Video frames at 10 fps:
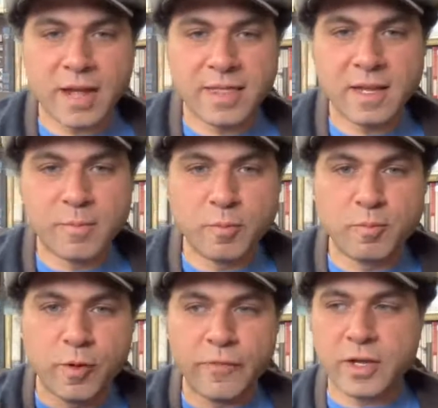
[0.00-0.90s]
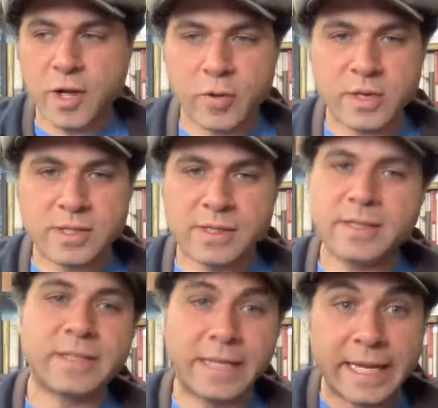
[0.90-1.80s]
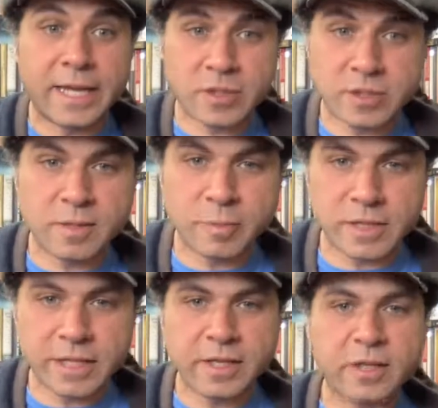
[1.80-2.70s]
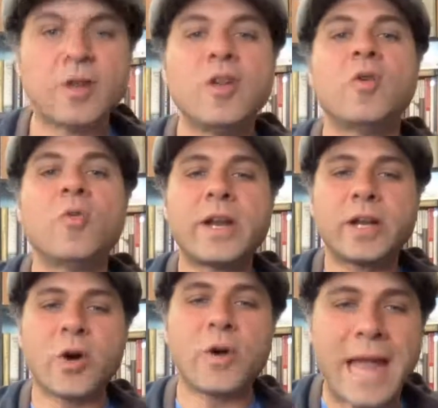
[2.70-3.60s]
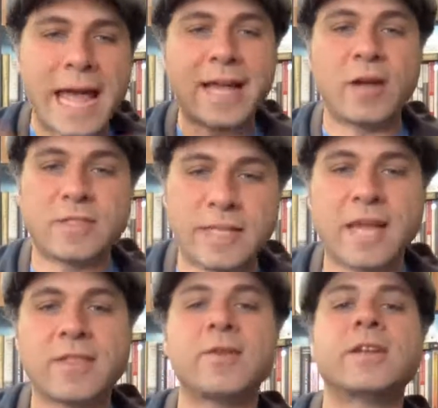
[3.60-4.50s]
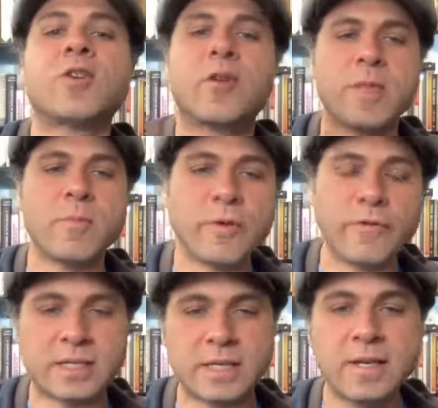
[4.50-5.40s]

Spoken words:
I think moviegoers, teenagers in particular, want to go and hang out together and go to the movies, and